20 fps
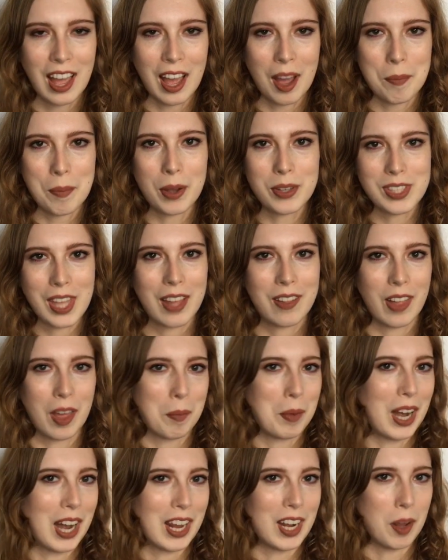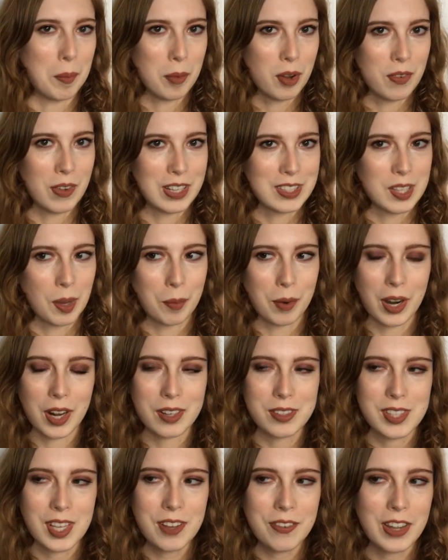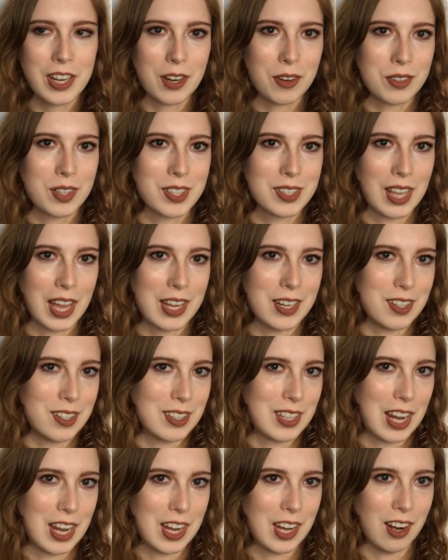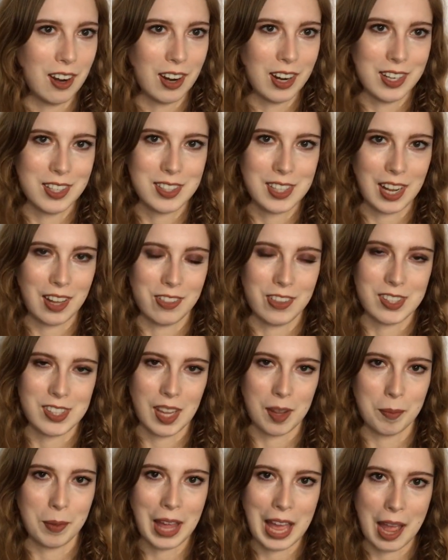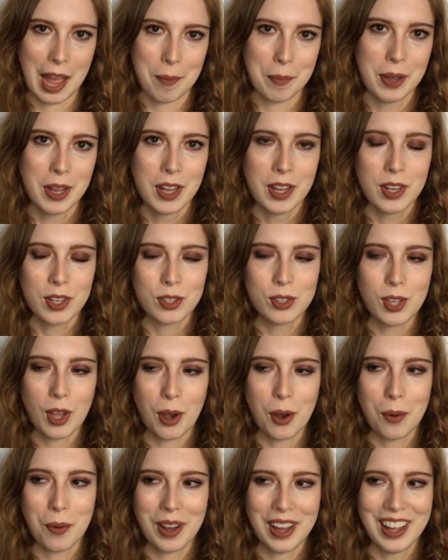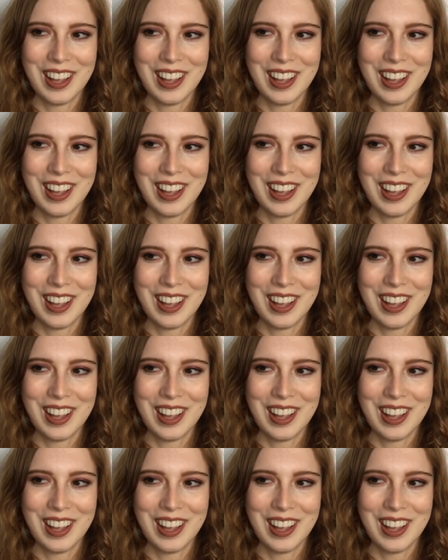most likely I'm going to end up moving somewhere else if I don't decide to stay here and stay in the same lab. So